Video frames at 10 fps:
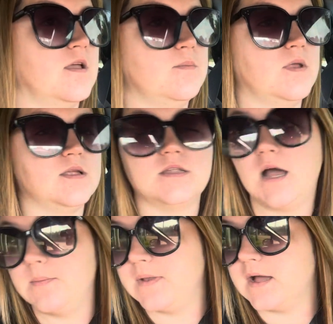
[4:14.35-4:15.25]
I'm not
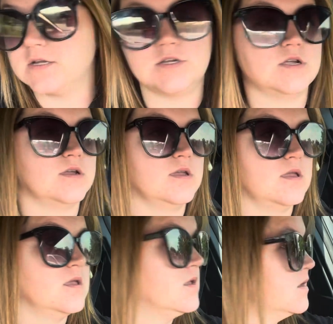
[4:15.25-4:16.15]
Top Dasher
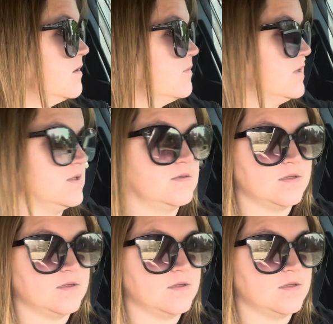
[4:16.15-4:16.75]
because